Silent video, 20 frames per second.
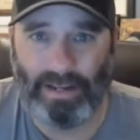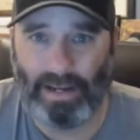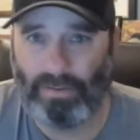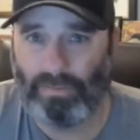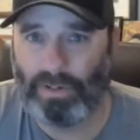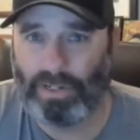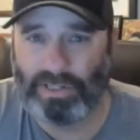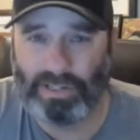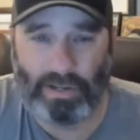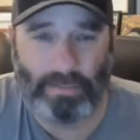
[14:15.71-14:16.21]

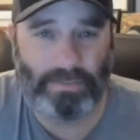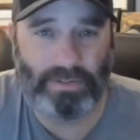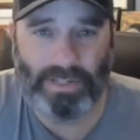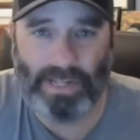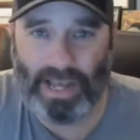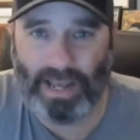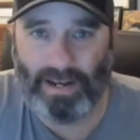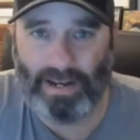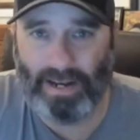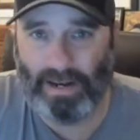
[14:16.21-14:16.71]
every
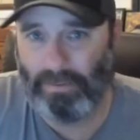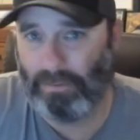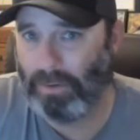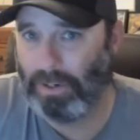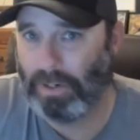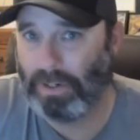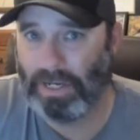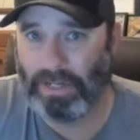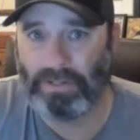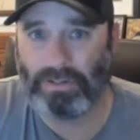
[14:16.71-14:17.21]
subset,
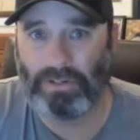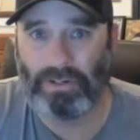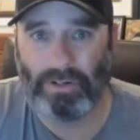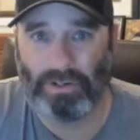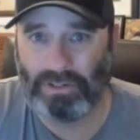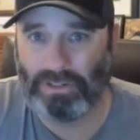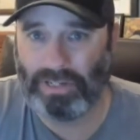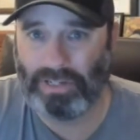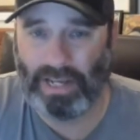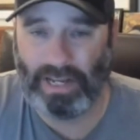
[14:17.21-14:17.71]
every
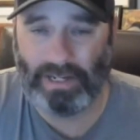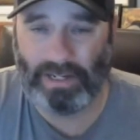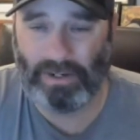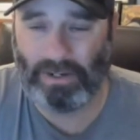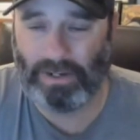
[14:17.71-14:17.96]
insert set